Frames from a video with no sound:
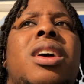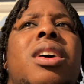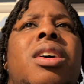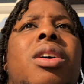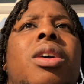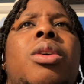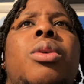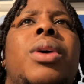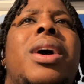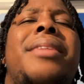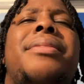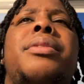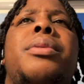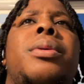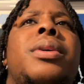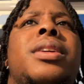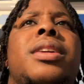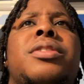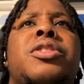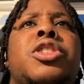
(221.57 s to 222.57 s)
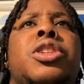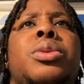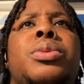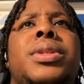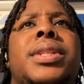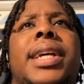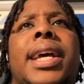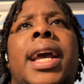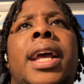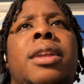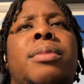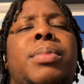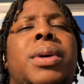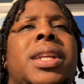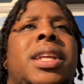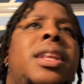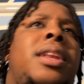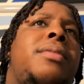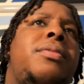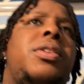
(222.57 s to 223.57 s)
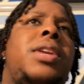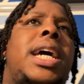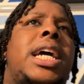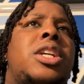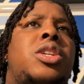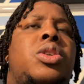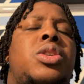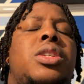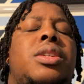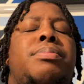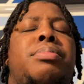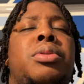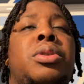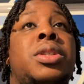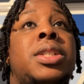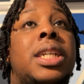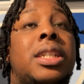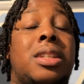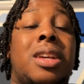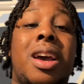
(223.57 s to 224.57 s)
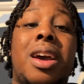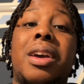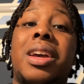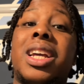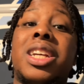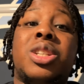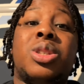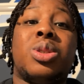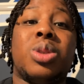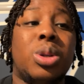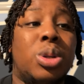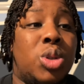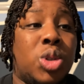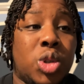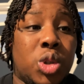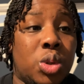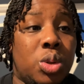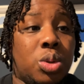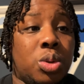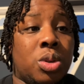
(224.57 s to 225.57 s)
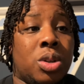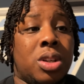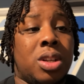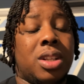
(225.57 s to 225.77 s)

oh, everyone loves showing the end, but they never like showing the process. It's so true.